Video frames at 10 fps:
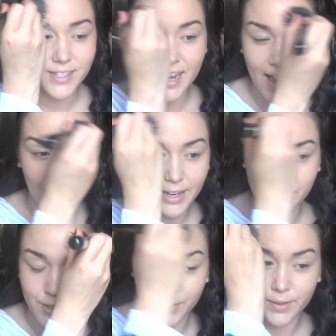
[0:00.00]
stay, I
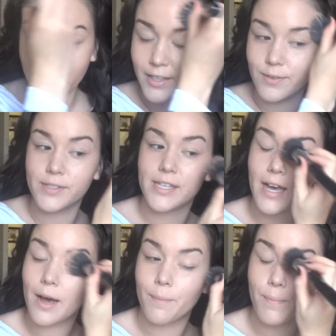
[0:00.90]
do like
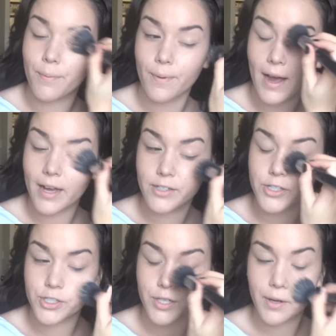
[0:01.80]
using a
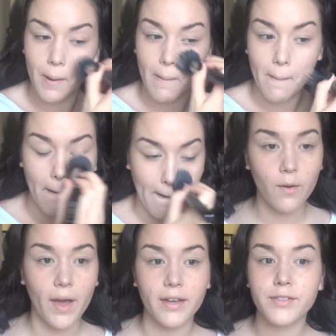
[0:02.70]
brush.
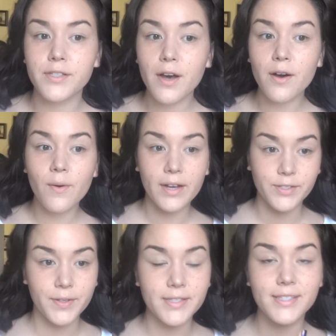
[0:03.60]
Okay, so
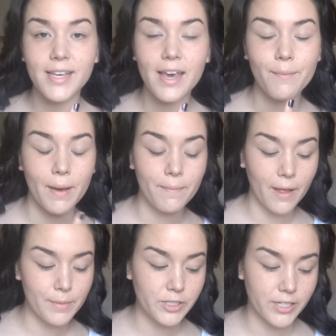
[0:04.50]
as you can see, my
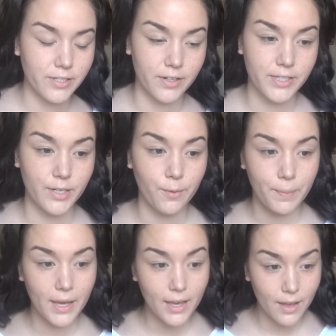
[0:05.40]
blemishes are still
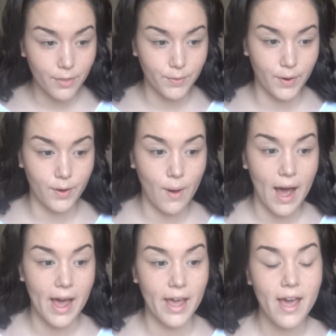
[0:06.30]
peeking through.
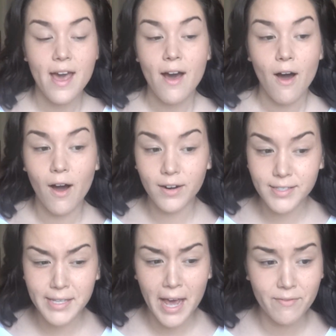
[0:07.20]
I
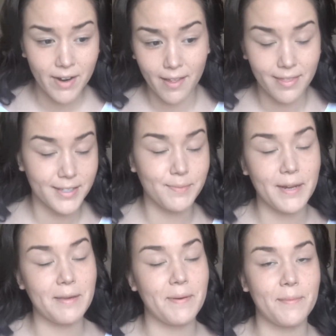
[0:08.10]
honestly haven't had this
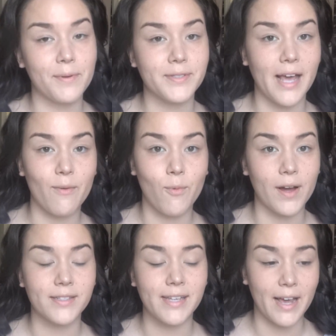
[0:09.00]
many pimples at
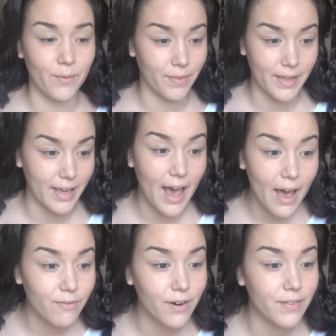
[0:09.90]
once, I don't think
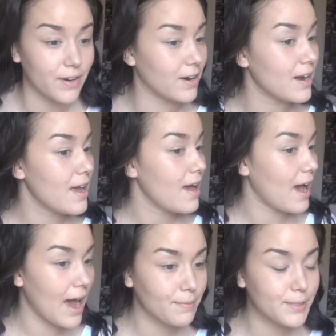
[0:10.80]
ever. They're
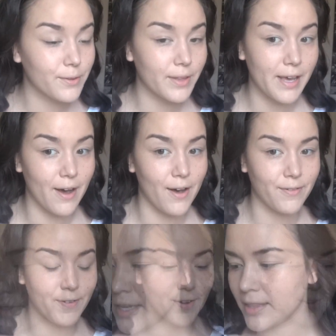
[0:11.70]
absolutely
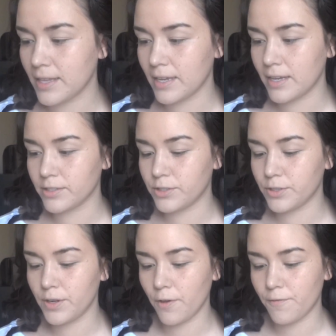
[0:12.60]
awful. The
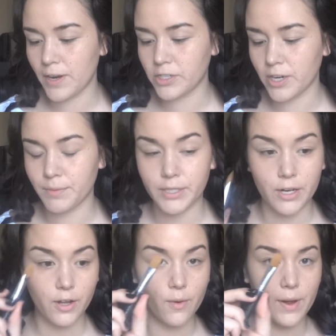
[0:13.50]
studio finish, I'm just
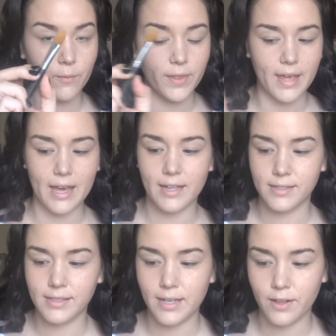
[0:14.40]
gonna go in with a
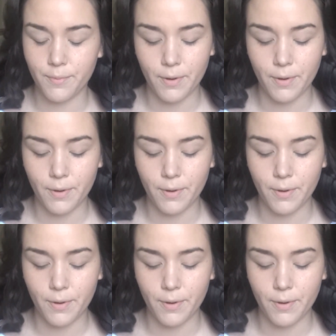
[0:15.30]
concealer